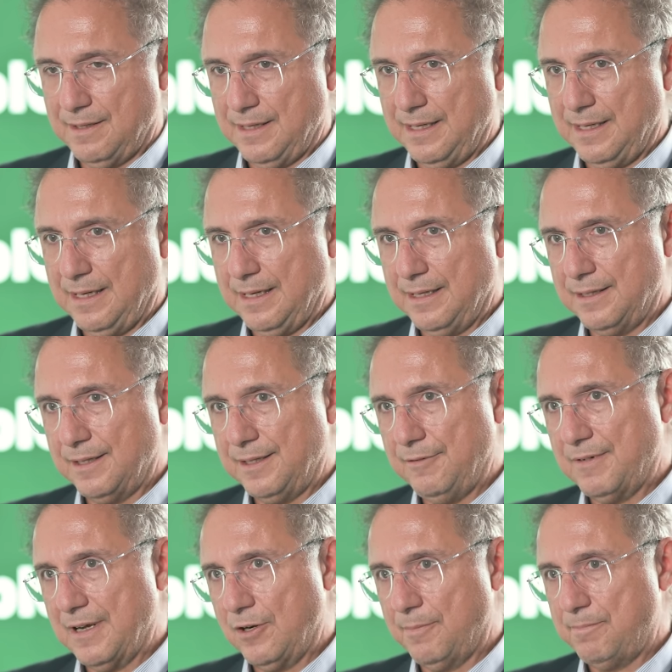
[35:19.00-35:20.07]
in the
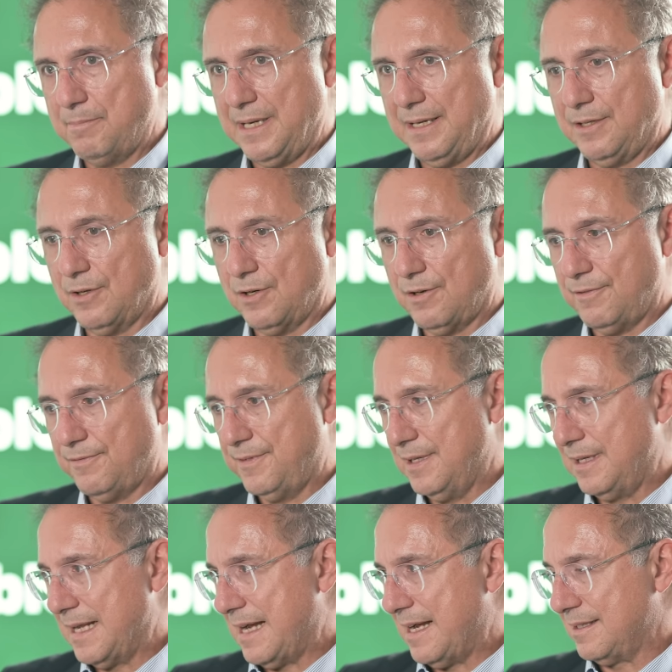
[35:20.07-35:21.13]
development of the
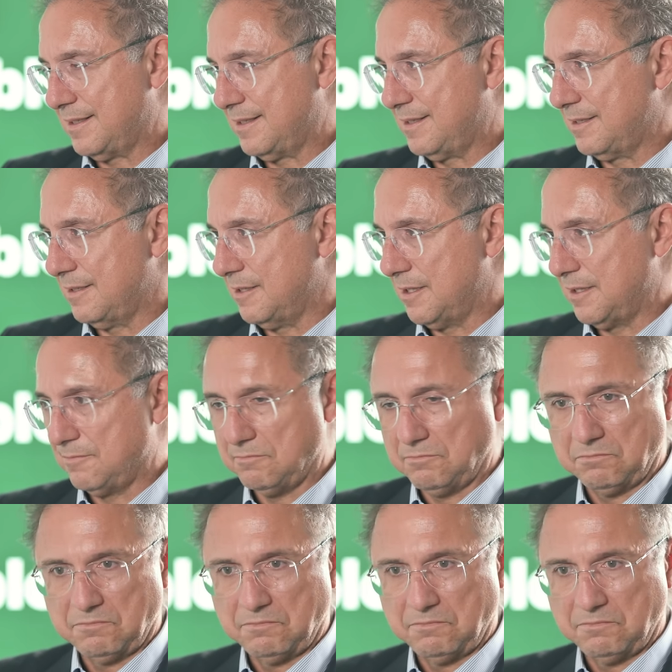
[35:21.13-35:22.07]
last 70,